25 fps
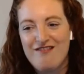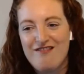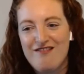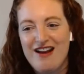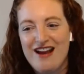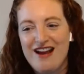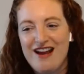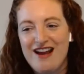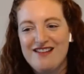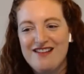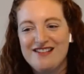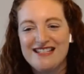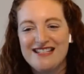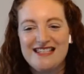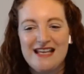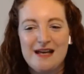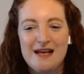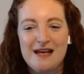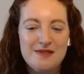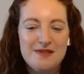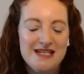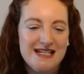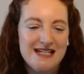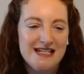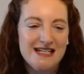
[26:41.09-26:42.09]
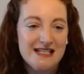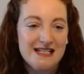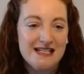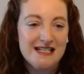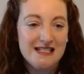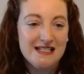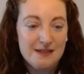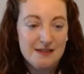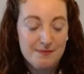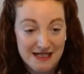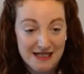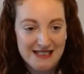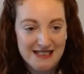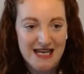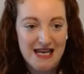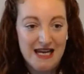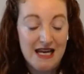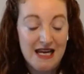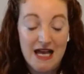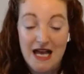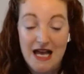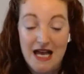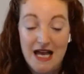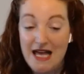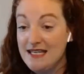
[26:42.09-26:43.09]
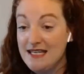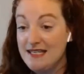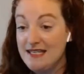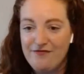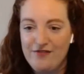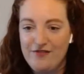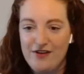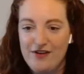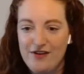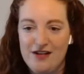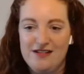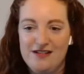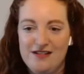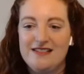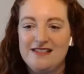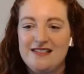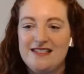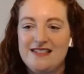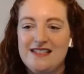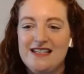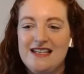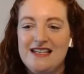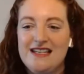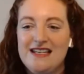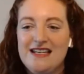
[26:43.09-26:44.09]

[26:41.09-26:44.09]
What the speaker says: around accepting disability and difference,